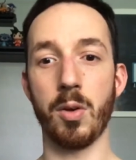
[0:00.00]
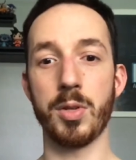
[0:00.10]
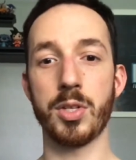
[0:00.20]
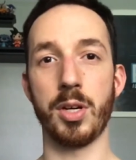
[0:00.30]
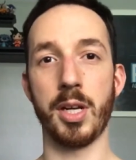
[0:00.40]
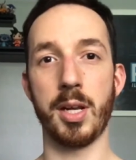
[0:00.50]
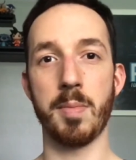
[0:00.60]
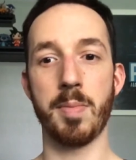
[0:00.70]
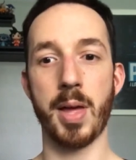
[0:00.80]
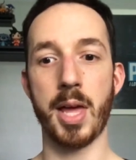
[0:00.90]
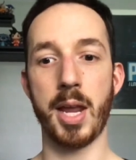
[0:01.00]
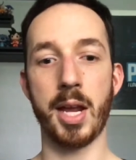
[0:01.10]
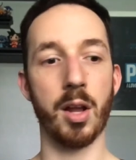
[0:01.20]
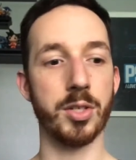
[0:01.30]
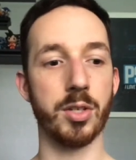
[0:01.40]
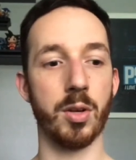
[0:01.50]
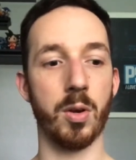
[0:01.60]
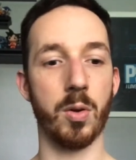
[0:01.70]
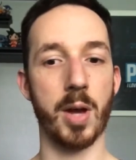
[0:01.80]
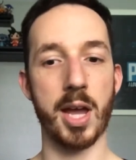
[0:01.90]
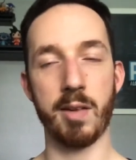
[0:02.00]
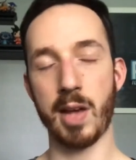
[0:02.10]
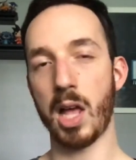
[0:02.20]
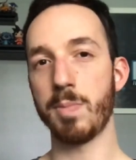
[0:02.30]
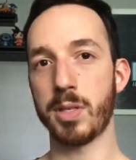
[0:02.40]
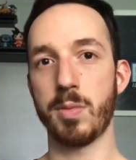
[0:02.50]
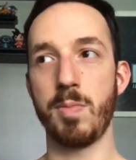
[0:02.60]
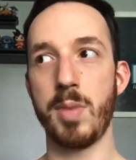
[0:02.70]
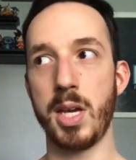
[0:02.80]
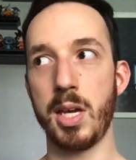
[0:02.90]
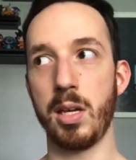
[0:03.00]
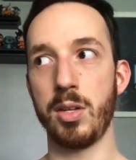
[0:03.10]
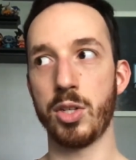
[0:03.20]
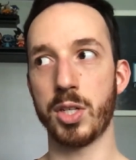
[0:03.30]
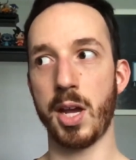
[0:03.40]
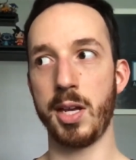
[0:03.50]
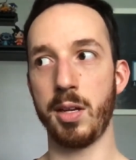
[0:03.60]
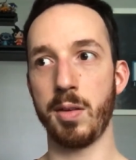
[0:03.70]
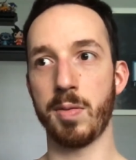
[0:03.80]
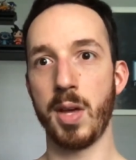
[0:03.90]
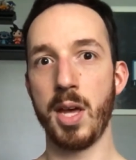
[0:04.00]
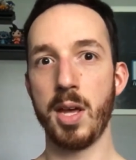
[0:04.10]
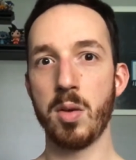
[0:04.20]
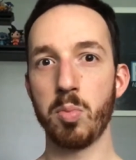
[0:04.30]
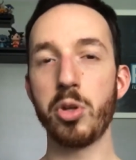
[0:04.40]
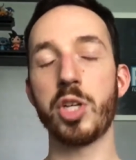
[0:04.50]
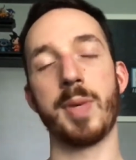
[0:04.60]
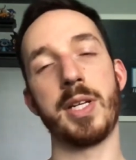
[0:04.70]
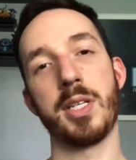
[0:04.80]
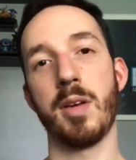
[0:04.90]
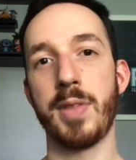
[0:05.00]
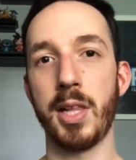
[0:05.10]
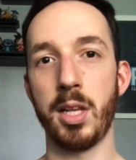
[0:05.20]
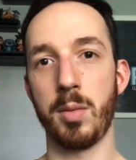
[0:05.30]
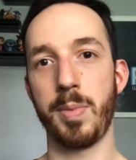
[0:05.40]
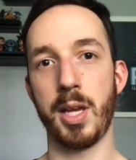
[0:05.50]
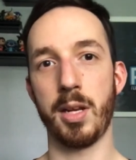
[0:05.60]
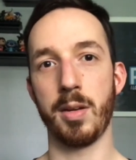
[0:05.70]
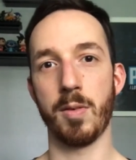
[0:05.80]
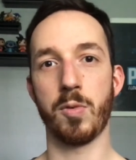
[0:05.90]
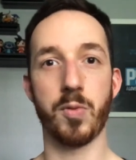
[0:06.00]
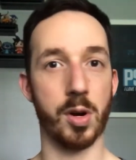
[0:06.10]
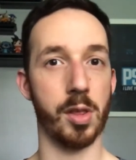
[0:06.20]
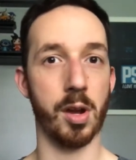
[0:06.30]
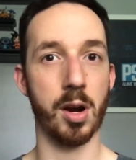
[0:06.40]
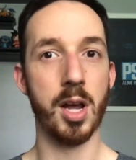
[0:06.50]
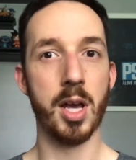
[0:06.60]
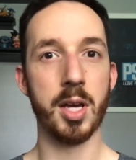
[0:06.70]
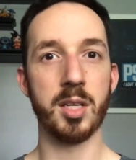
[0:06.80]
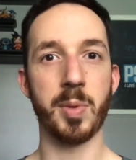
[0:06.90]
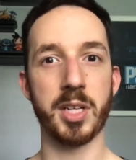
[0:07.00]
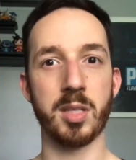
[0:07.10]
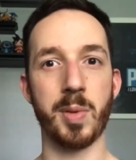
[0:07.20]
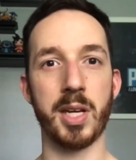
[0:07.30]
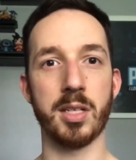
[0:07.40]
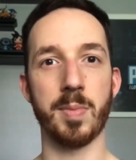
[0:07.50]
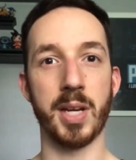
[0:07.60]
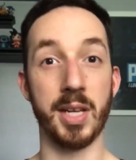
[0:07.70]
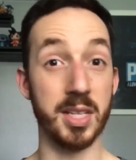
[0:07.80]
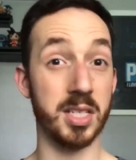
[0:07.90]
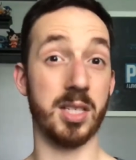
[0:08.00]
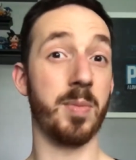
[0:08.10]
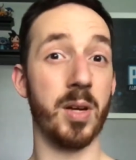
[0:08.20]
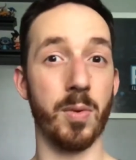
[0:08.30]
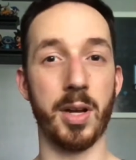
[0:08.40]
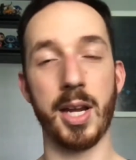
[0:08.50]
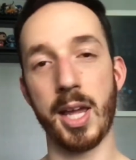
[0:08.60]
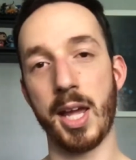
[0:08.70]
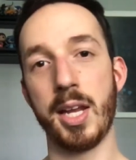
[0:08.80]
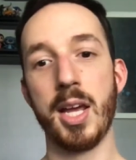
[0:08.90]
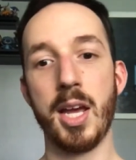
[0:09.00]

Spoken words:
certainly, but it also helps me just push myself a little bit further to participate in something. And this is the big one again.